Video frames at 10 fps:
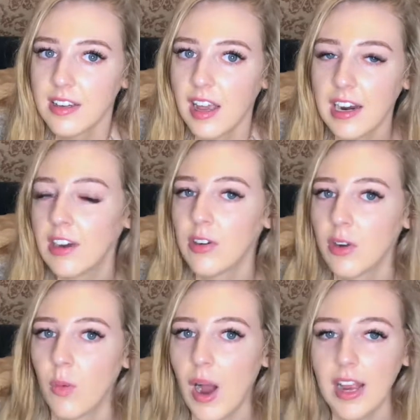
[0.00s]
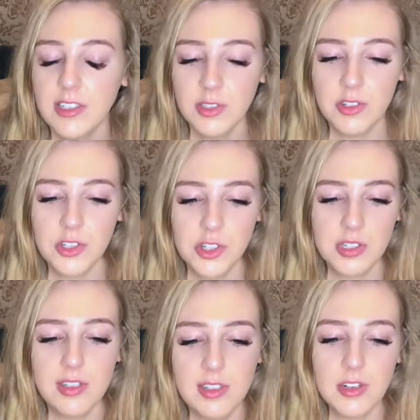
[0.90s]
and I don't know why. So there's just
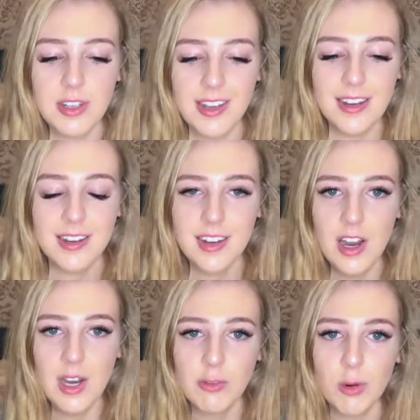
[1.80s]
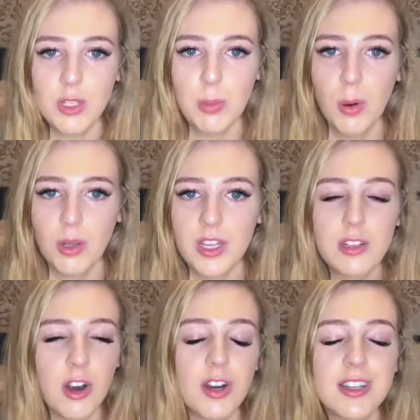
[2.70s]
these little like roly-poly
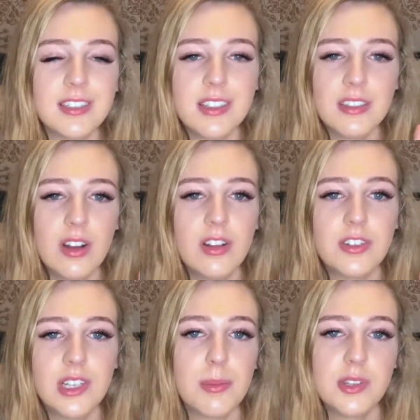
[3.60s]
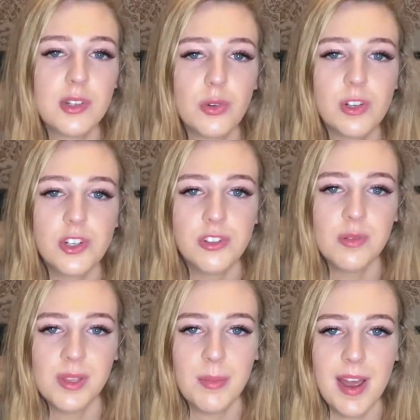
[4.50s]
carcasses all over the storage
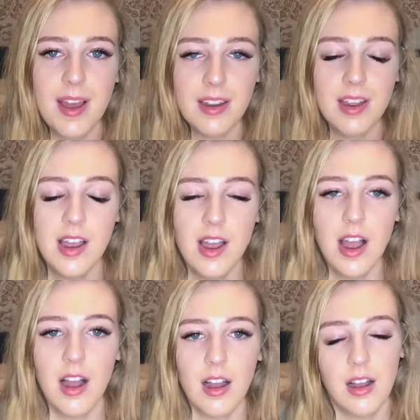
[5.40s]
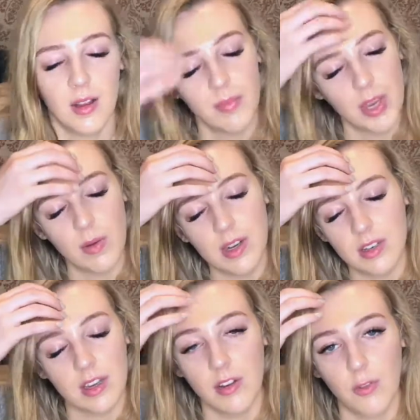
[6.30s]
room in the back. that you had
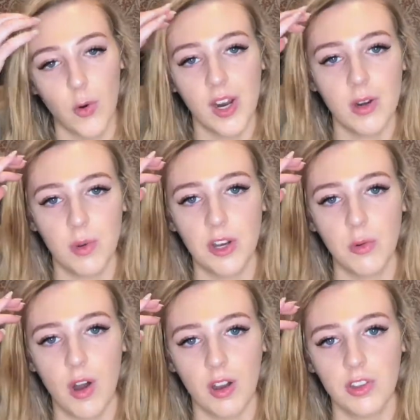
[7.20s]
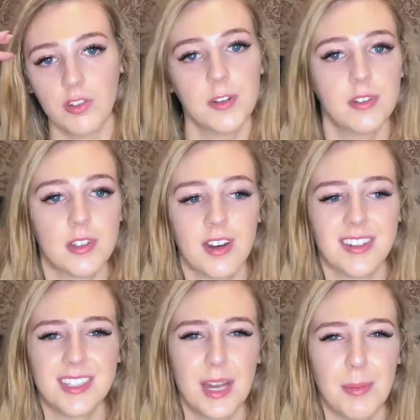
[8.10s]
to like avoid when you walk through to
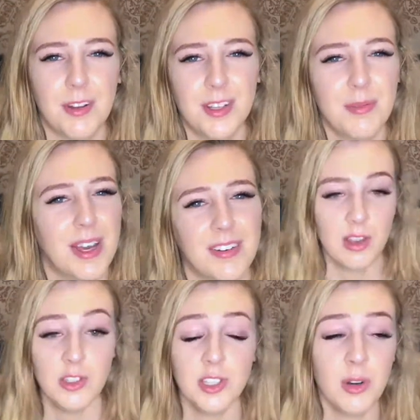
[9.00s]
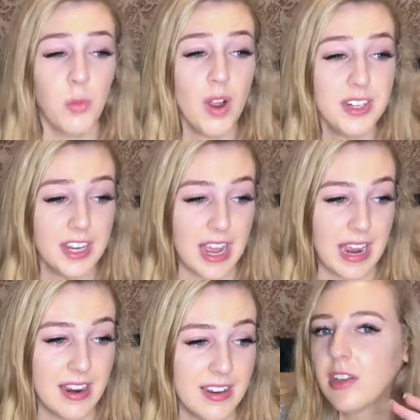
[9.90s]
not step on them. I don't know. So then one
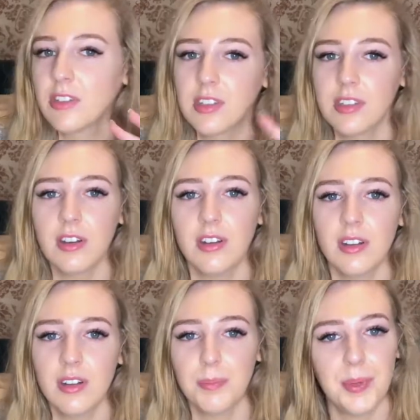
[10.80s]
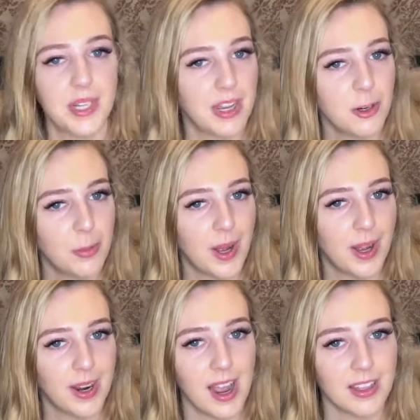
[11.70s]
day there was this little potato
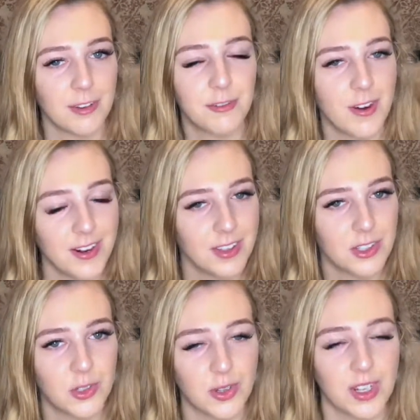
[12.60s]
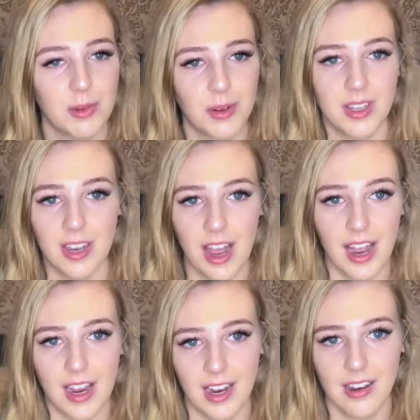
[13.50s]
bug at the front of the store, like where like
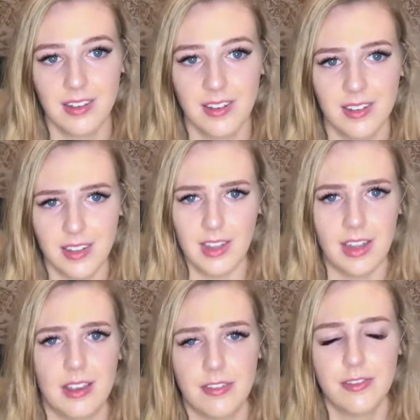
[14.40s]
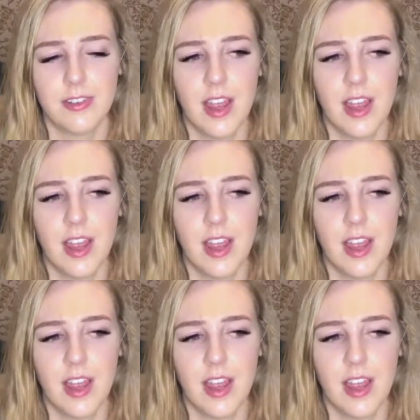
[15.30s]
I live,